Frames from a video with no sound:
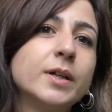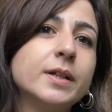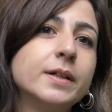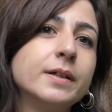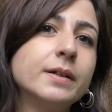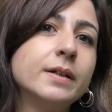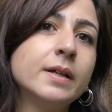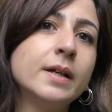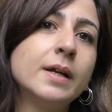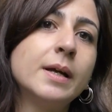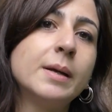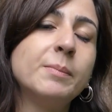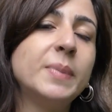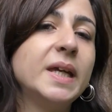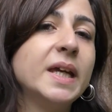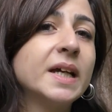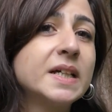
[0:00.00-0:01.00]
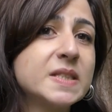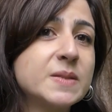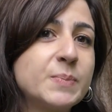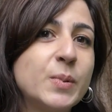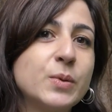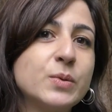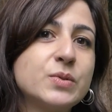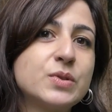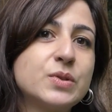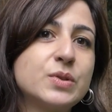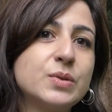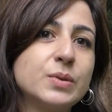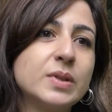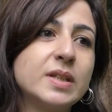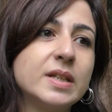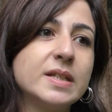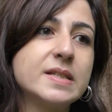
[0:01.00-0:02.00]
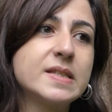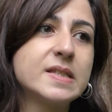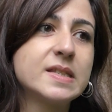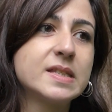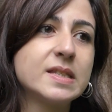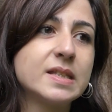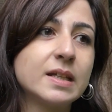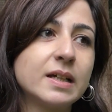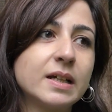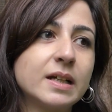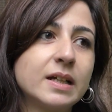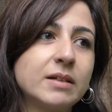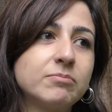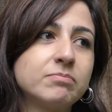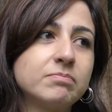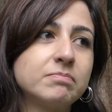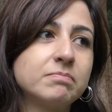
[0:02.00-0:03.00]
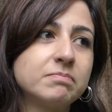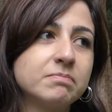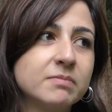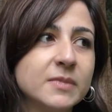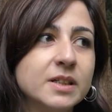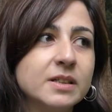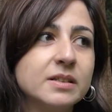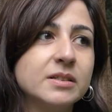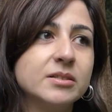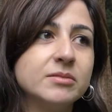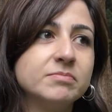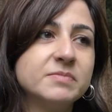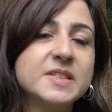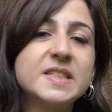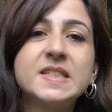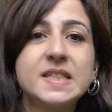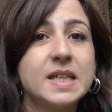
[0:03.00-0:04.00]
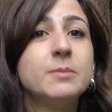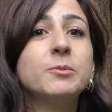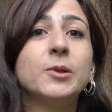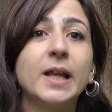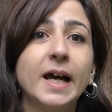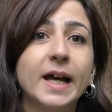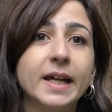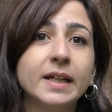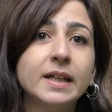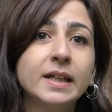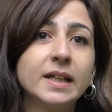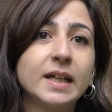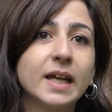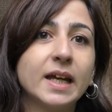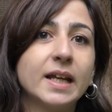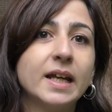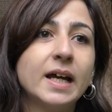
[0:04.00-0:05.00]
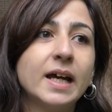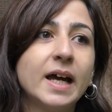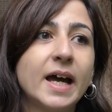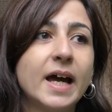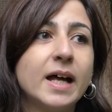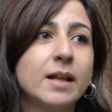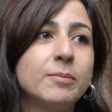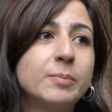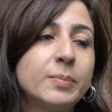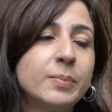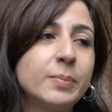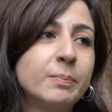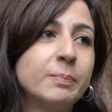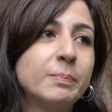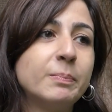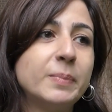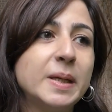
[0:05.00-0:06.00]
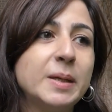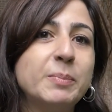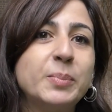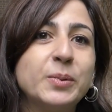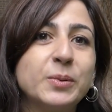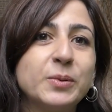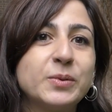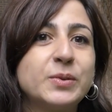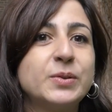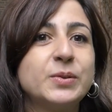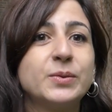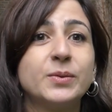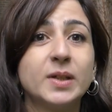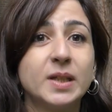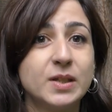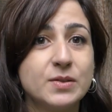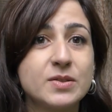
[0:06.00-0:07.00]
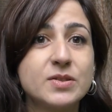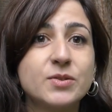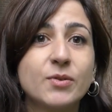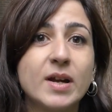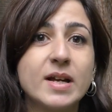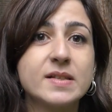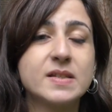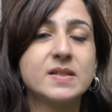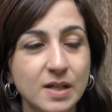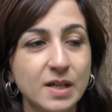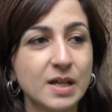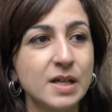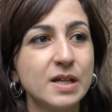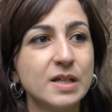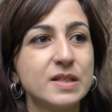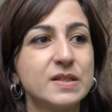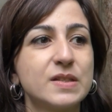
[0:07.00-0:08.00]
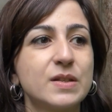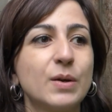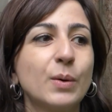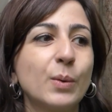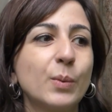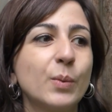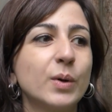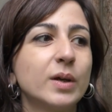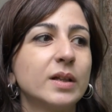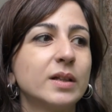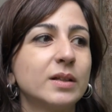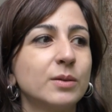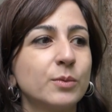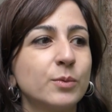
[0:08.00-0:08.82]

whether being exposed to these stimuli can help people to reduce stress. So, what